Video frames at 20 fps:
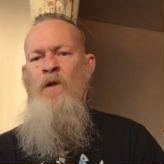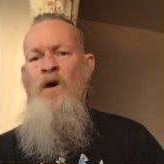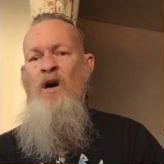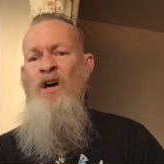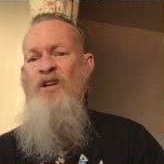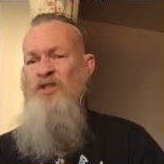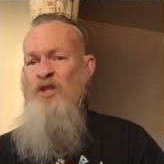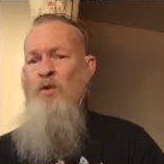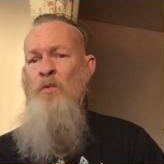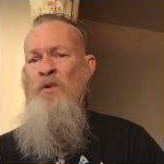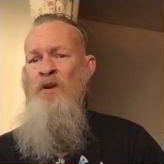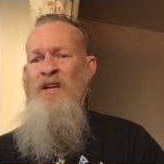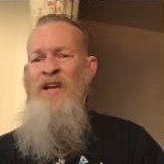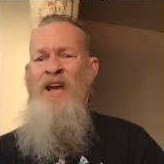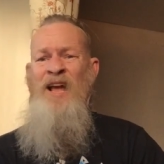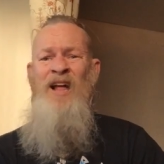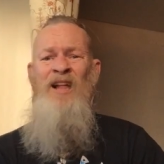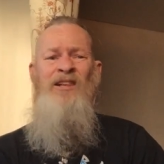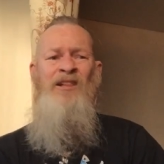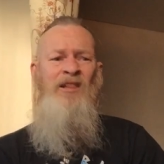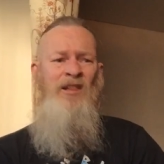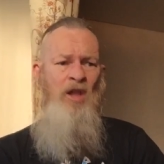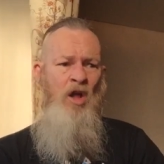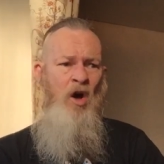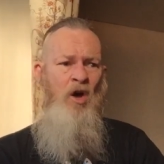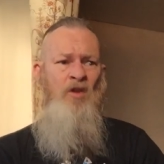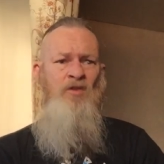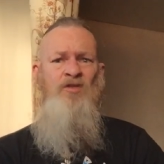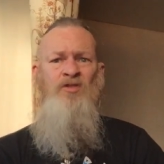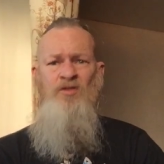I do want to get
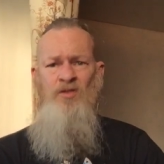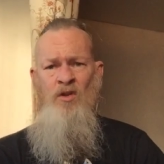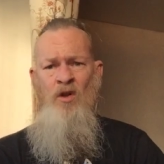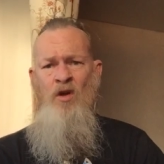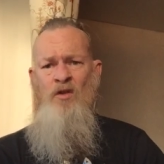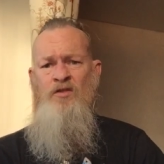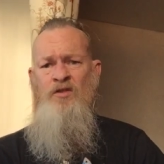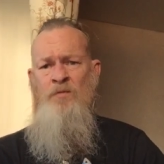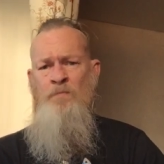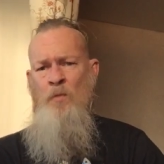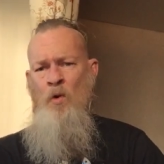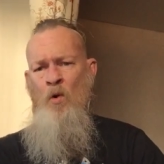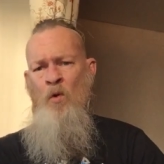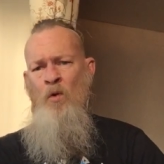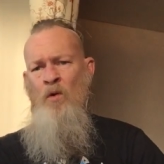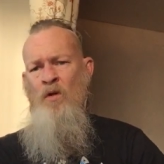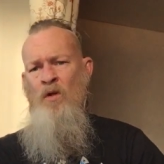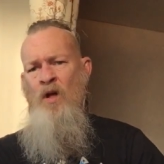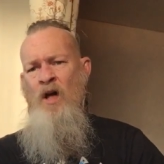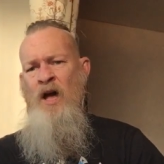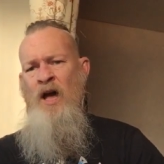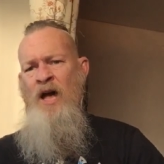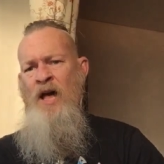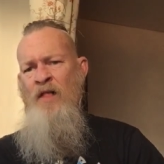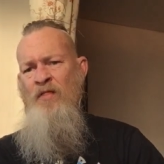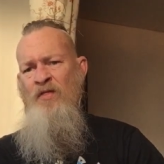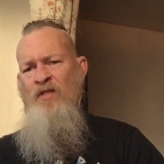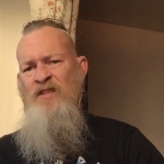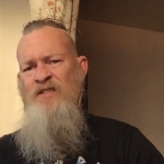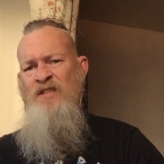lots more.
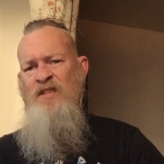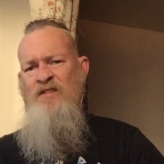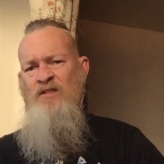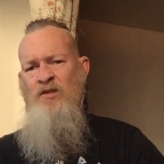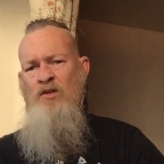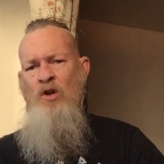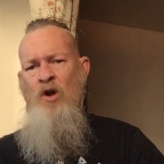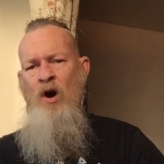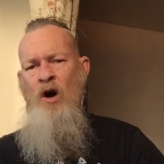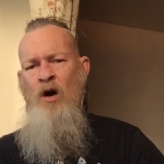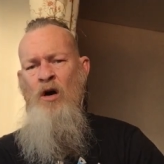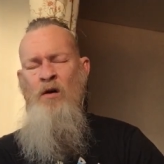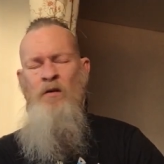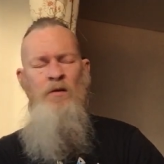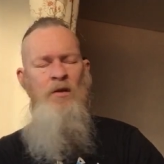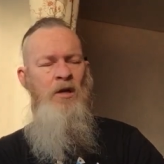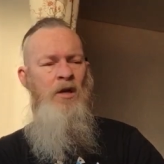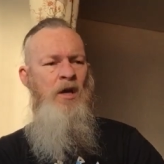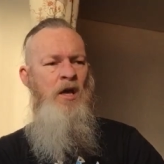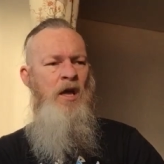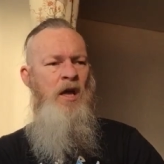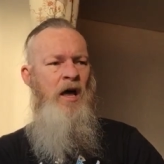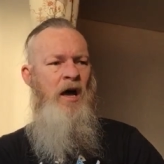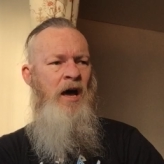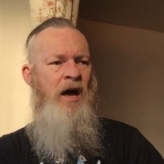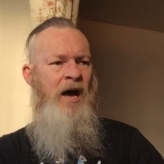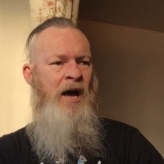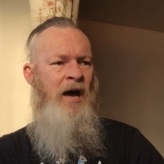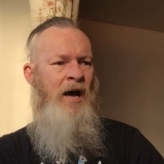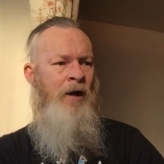This is not
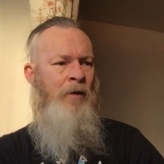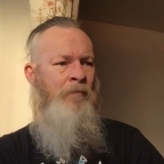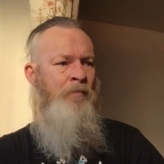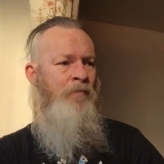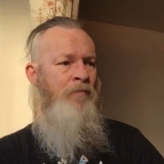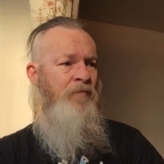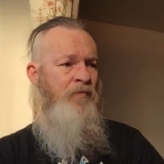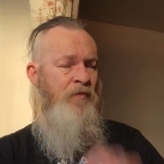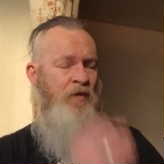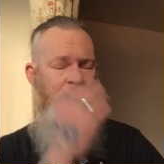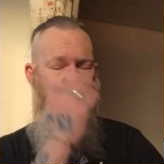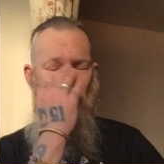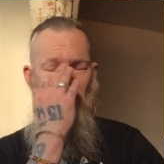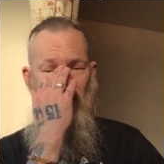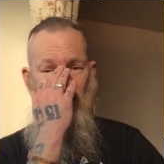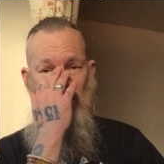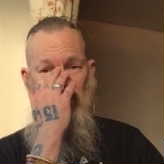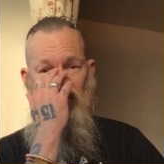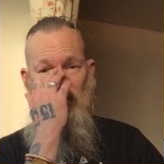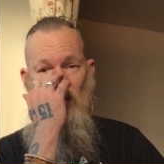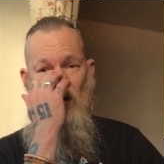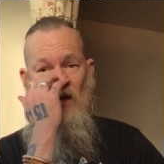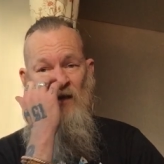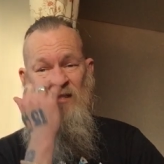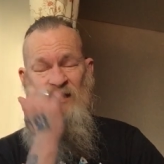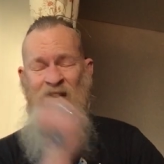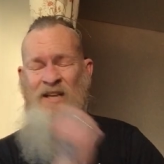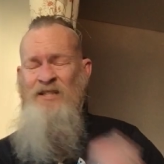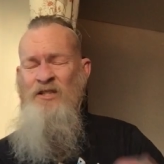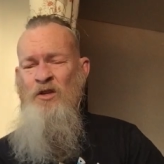the finish of my
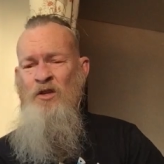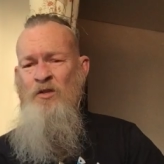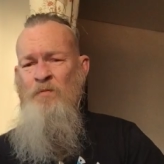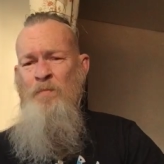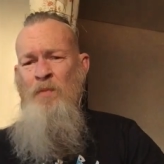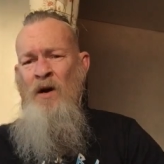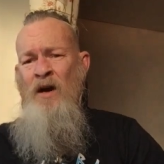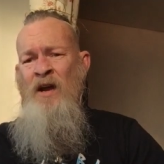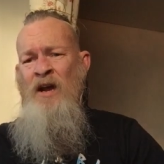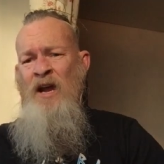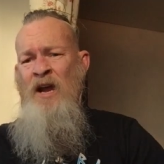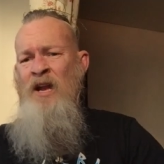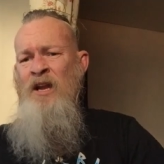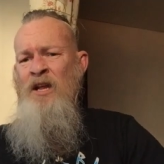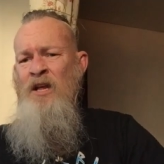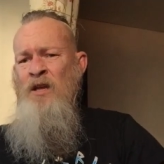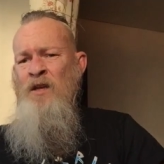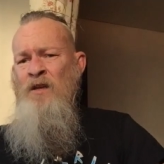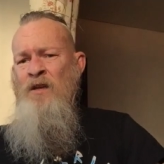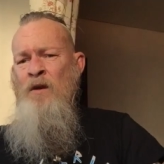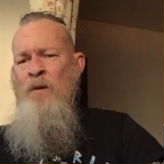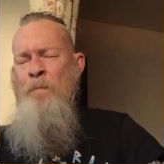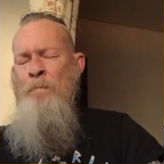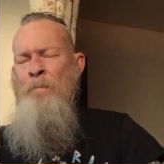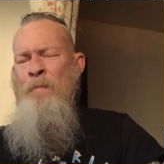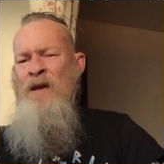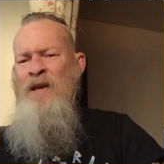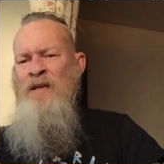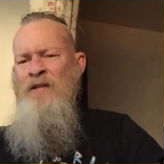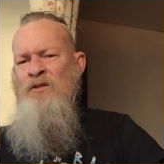tattoos by any
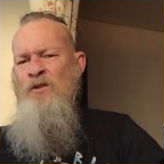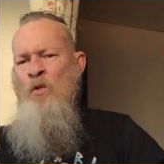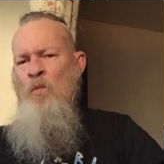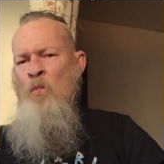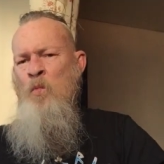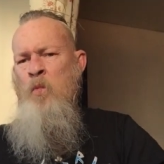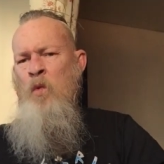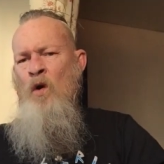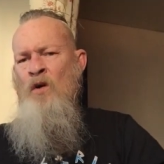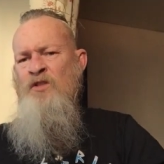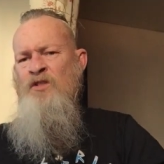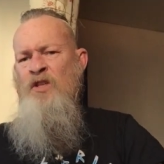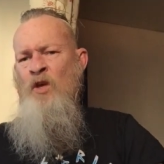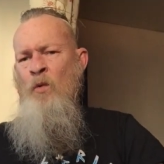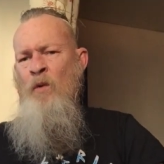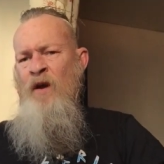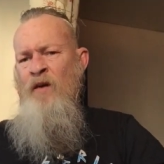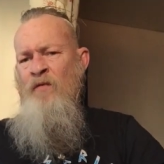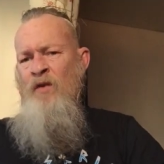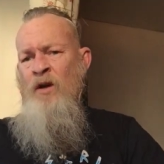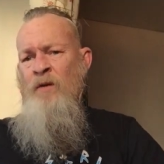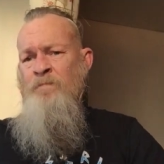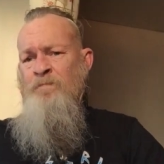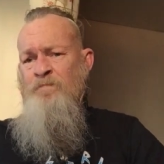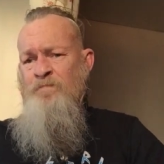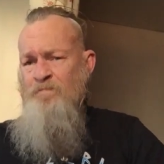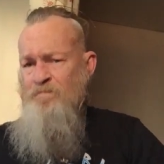means whatsoever.